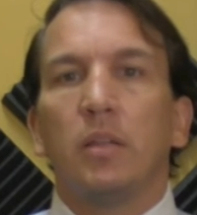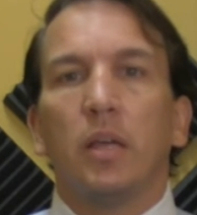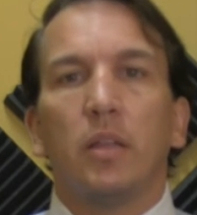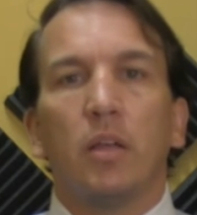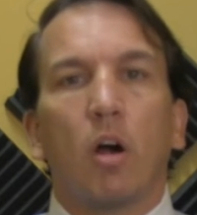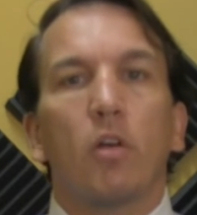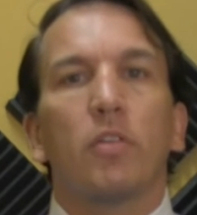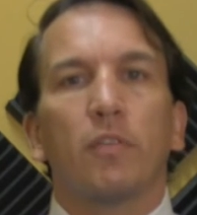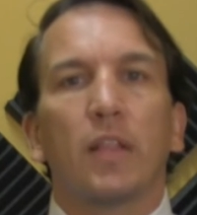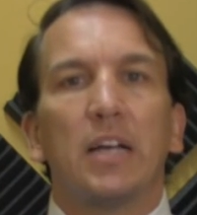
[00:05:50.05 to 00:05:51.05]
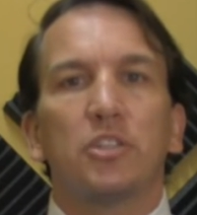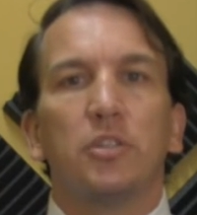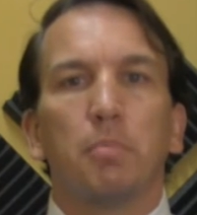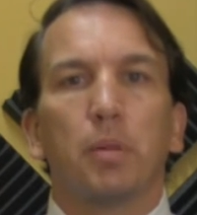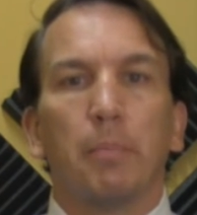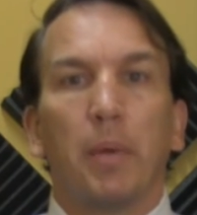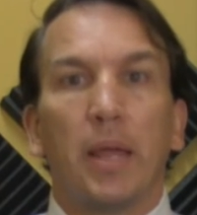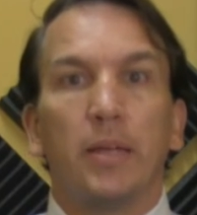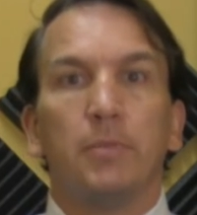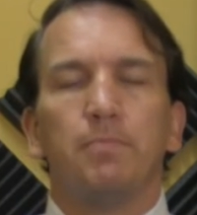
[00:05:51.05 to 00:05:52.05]
They are the flash in
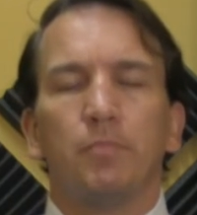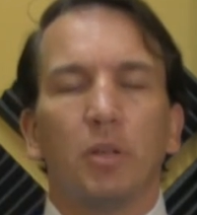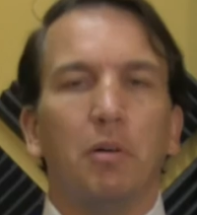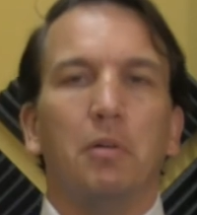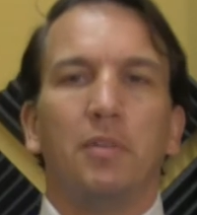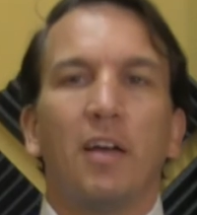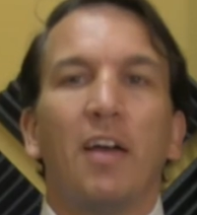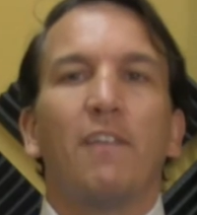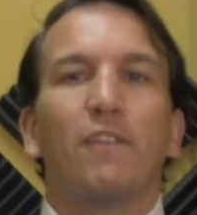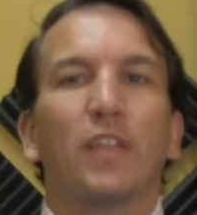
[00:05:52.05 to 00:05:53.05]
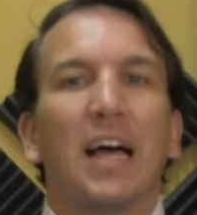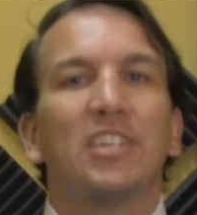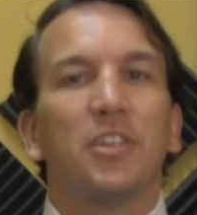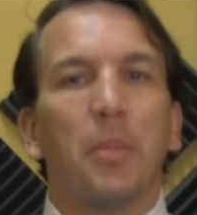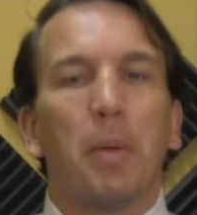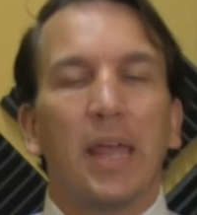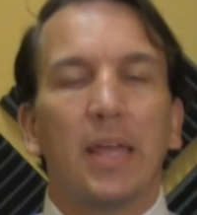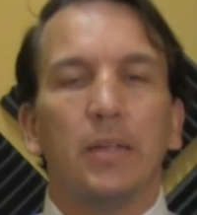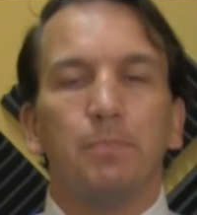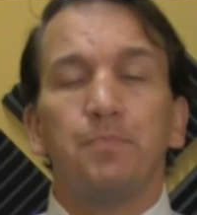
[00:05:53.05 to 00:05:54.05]
the
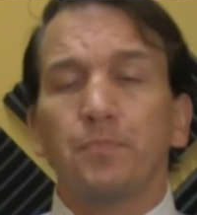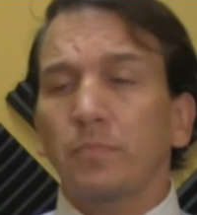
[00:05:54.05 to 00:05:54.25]
pan,